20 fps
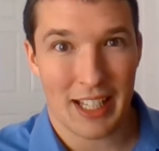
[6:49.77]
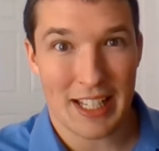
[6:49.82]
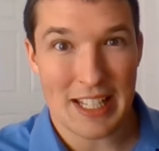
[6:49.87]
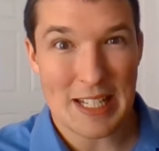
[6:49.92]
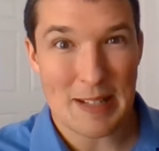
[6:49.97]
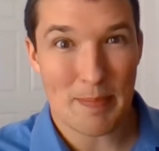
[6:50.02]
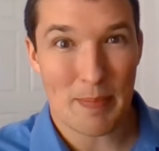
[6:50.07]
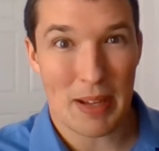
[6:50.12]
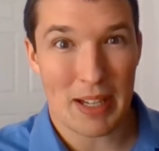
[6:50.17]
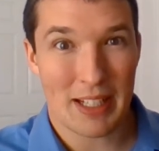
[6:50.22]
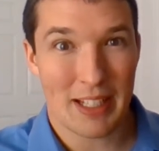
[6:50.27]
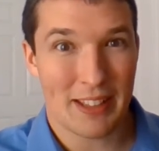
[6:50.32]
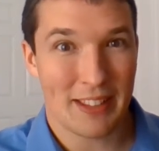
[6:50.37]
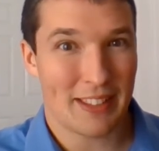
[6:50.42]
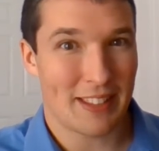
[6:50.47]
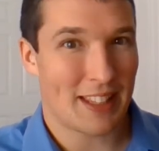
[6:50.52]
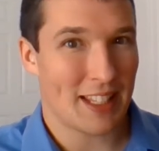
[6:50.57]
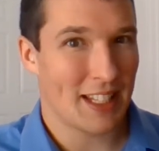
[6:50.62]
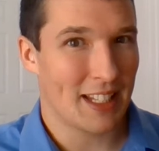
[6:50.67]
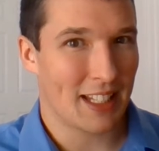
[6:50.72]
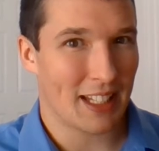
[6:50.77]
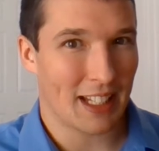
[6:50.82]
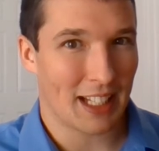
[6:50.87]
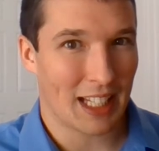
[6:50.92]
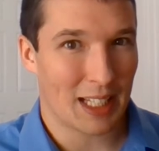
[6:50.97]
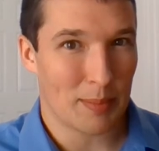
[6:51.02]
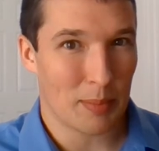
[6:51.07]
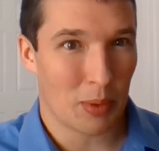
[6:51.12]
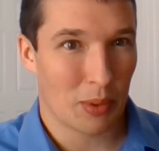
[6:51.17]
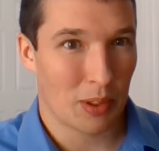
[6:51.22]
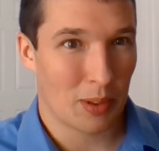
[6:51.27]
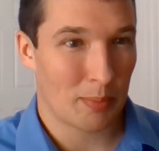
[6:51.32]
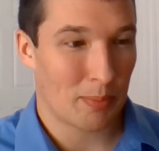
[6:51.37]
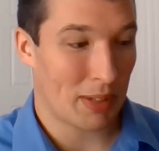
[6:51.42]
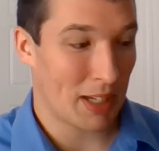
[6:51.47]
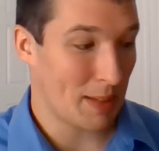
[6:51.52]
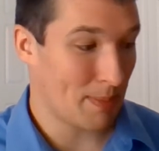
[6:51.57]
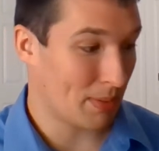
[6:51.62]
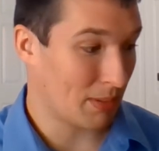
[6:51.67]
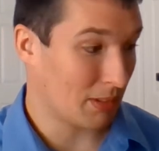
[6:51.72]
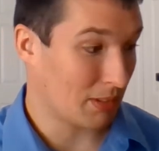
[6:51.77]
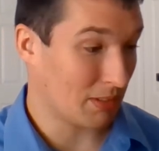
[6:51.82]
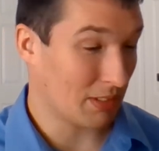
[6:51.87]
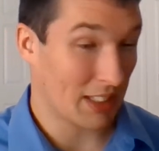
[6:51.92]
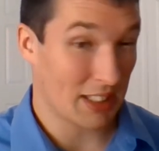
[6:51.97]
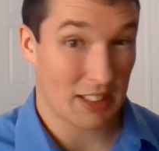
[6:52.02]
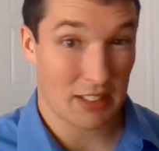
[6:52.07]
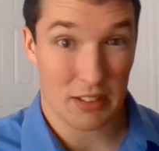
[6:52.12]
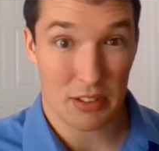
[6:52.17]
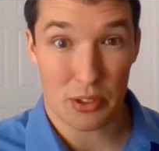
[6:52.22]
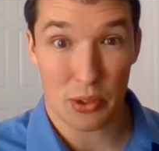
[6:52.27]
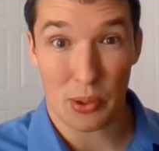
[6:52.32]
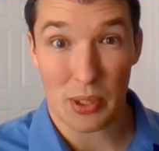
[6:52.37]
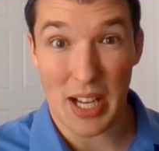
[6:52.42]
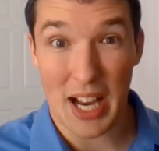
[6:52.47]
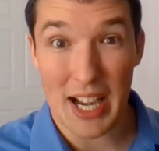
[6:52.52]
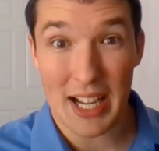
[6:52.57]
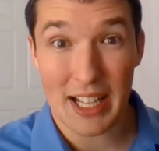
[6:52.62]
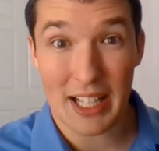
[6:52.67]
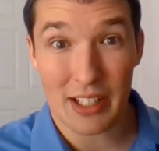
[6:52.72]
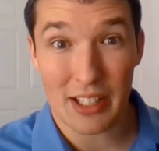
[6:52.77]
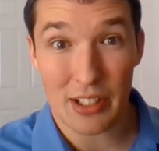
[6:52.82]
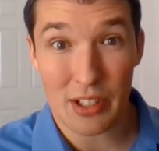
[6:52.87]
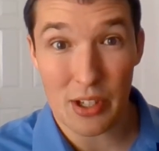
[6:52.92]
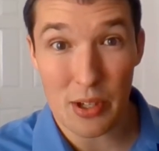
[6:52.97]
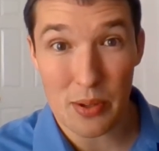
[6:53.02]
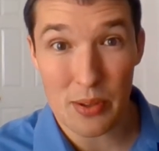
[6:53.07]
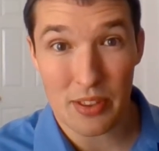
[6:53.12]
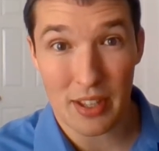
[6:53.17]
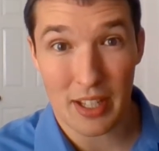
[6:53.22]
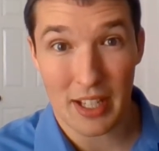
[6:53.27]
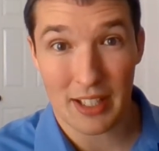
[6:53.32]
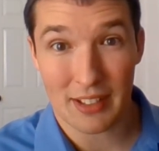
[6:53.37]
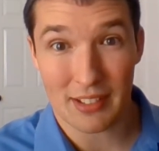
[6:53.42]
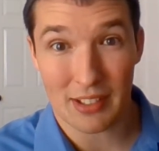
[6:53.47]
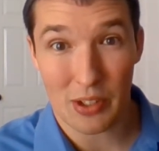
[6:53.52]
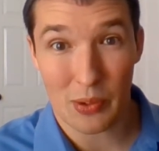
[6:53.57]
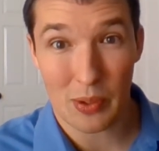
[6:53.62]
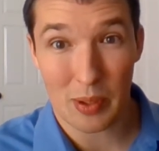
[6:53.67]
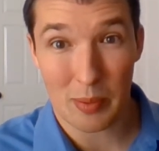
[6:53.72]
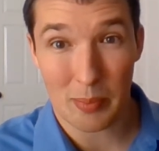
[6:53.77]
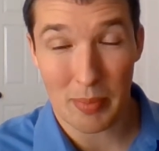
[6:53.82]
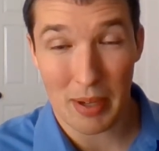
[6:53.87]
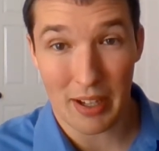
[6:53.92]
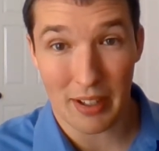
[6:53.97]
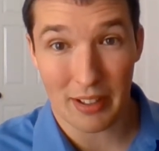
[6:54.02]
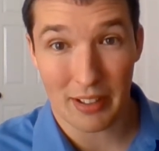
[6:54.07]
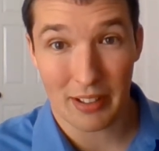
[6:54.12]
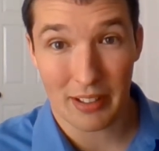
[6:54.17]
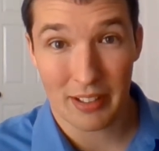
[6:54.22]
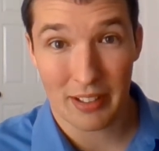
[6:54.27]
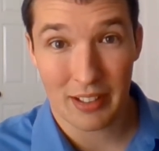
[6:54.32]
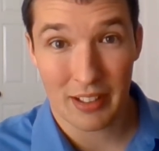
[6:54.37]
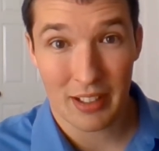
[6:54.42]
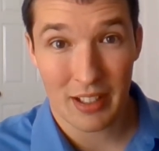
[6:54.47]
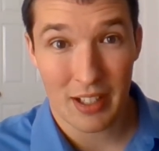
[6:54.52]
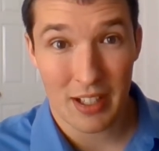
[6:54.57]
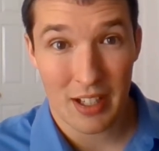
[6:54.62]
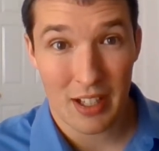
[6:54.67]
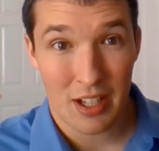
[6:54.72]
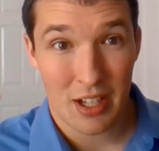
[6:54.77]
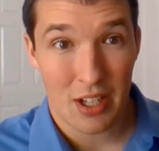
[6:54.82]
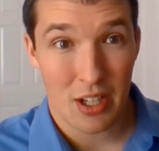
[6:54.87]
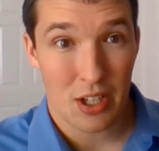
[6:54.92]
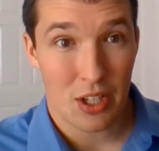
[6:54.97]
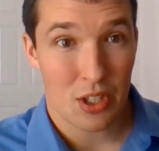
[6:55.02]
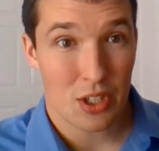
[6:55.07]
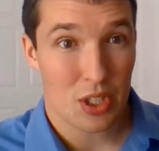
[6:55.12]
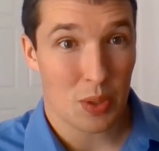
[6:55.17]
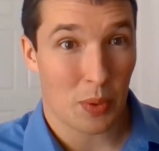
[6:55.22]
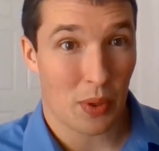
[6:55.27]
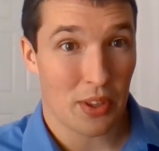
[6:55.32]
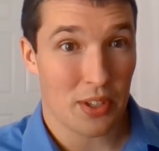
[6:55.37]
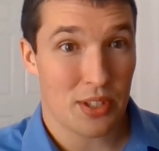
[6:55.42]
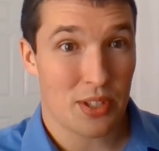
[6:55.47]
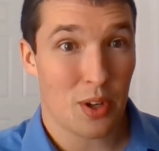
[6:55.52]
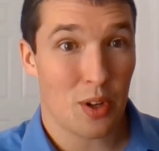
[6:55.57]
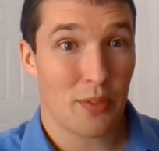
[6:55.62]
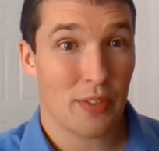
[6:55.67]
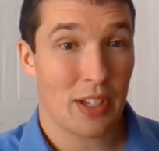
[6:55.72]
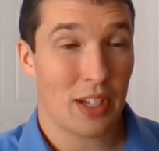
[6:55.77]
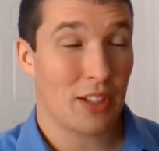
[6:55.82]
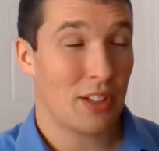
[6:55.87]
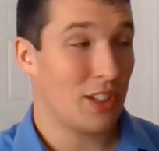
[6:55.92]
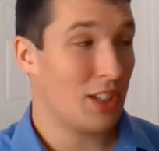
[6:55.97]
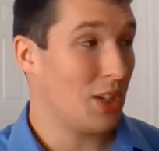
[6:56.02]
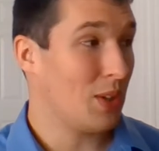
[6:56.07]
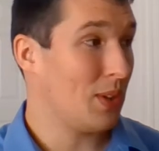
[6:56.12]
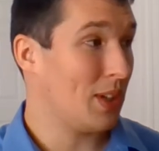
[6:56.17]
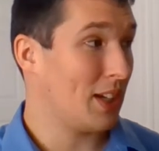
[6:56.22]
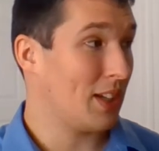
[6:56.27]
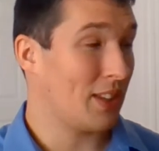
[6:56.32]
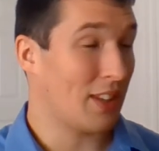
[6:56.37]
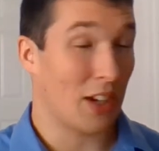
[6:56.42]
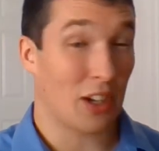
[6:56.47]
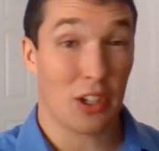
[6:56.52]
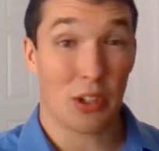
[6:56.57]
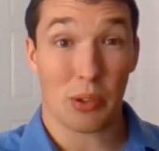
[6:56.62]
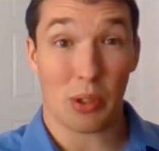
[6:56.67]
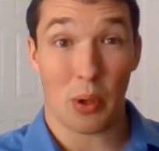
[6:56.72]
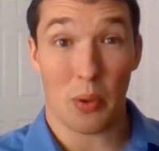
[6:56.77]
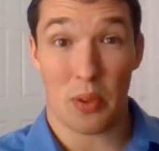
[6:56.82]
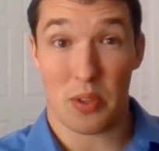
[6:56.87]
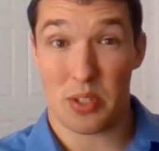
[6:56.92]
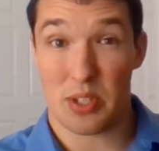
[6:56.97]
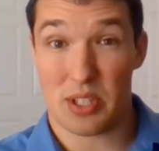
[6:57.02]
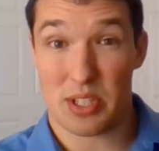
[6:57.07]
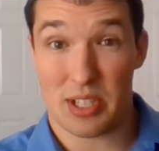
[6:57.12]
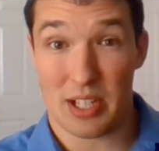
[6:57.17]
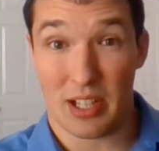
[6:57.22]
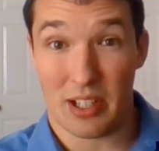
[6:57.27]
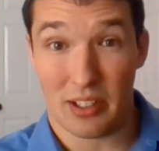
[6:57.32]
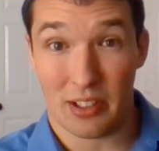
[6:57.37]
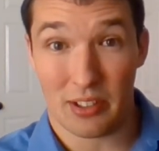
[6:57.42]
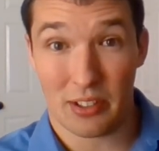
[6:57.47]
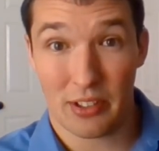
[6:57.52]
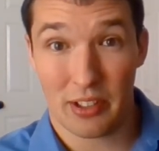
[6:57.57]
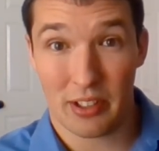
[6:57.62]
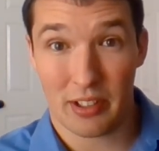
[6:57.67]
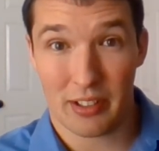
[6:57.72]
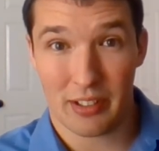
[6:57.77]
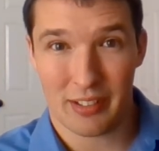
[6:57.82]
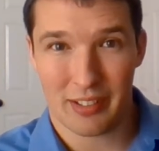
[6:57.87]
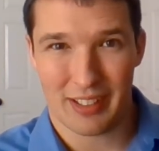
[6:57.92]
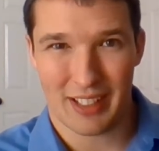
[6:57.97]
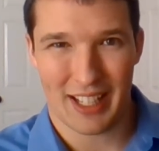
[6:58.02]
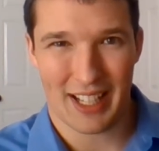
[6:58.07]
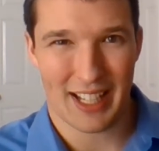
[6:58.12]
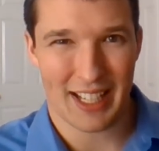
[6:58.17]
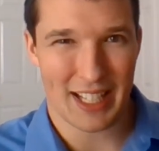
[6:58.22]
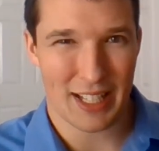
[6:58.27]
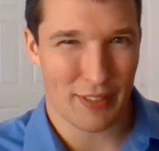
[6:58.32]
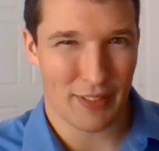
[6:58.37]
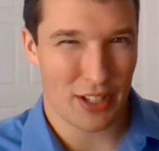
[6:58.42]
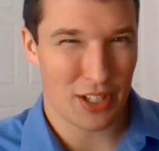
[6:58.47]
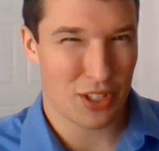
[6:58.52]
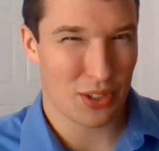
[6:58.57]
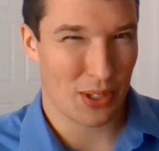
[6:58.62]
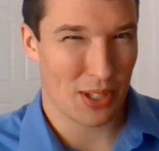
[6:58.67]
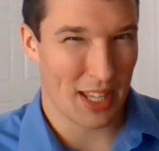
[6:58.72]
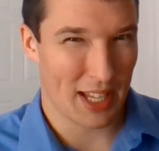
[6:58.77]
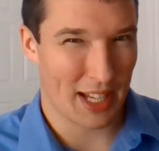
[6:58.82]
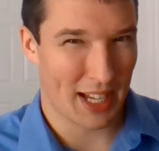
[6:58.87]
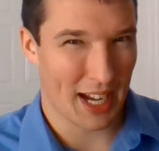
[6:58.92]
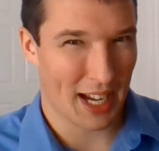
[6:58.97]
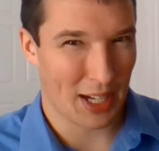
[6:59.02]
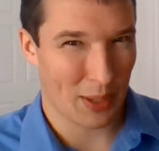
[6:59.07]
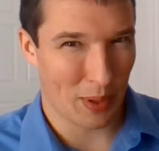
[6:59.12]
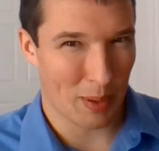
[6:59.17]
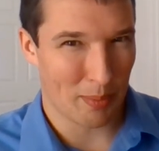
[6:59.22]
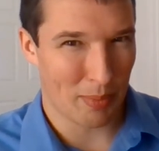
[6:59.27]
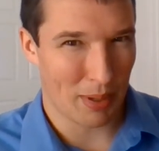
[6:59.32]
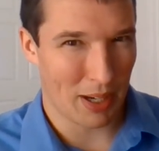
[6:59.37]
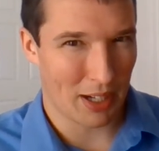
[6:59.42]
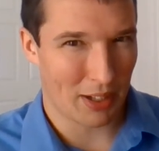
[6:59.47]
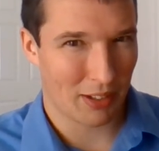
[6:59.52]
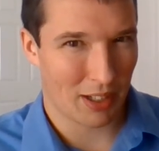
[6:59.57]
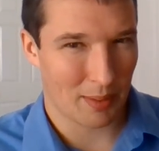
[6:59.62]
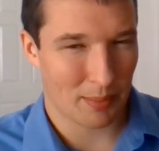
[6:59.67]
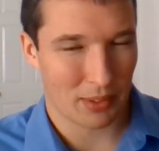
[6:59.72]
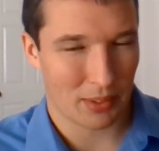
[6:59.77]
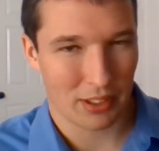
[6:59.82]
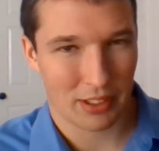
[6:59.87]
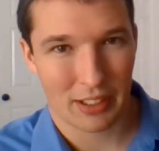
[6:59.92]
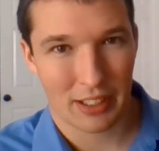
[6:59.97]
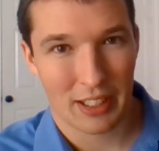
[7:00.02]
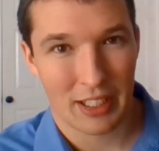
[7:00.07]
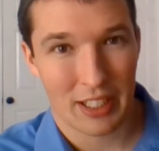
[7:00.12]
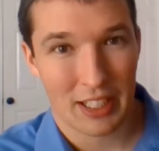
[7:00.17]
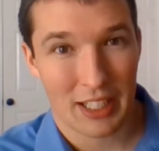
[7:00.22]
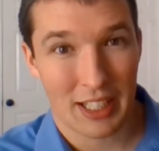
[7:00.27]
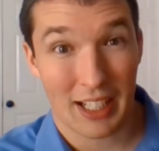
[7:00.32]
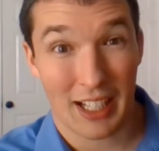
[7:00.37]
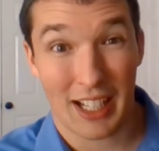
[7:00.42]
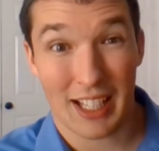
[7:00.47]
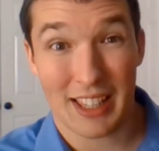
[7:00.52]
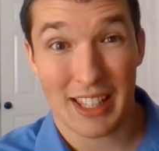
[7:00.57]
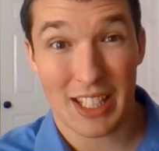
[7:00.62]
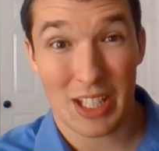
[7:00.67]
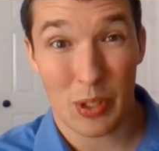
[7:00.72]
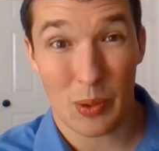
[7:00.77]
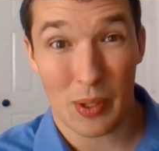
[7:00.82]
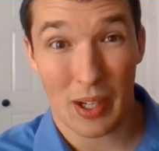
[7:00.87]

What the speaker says: independent thinking and more people like creating new things and doing better. So while the Soviet Union, their growth stalled, and eventually they kind of went bankrupt, in the